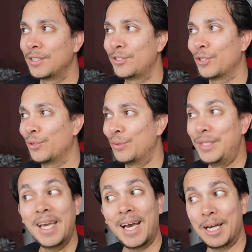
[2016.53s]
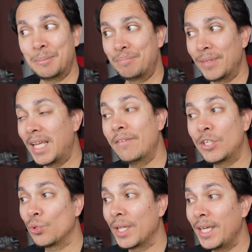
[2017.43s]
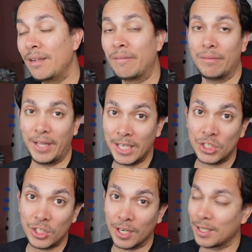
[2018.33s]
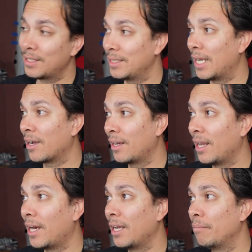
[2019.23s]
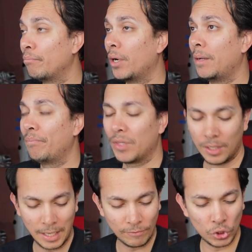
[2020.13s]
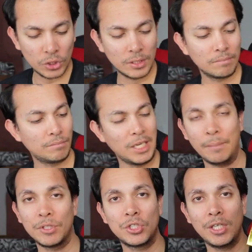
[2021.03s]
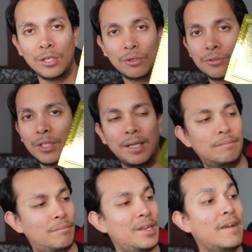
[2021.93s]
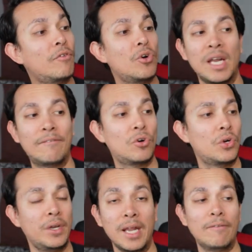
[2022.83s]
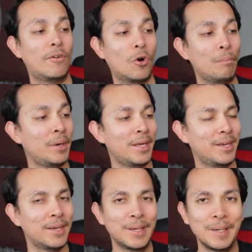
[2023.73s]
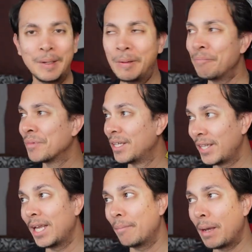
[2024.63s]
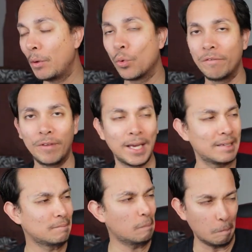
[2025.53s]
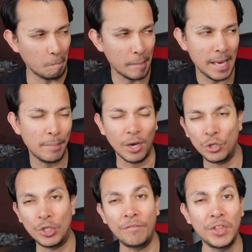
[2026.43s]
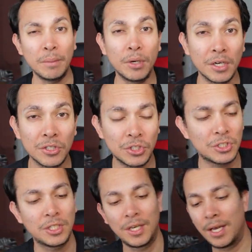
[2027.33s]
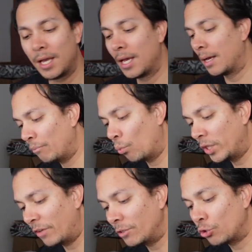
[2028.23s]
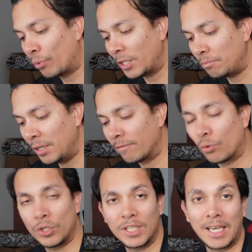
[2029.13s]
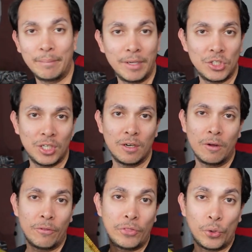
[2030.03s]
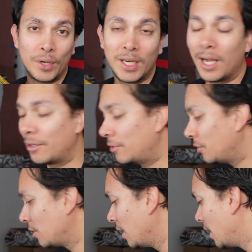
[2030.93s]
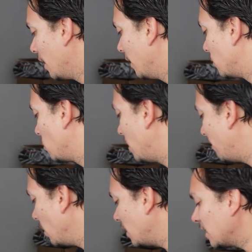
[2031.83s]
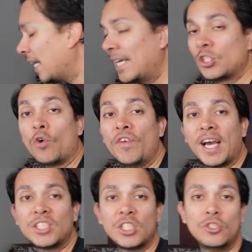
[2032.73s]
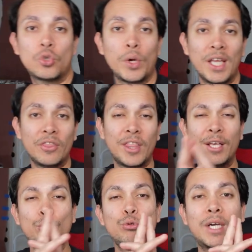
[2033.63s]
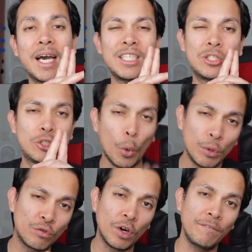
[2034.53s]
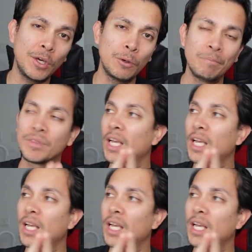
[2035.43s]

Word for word: So yeah, individually, they suck, not gonna lie. But if you just keep it sealed and never, never, never open it, then it might be worth like maybe 150 bucks. With the original price being, for us, like I mentioned, $30. So nevertheless, guys, hope you guys enjoyed it. Thank you guys so much for the view.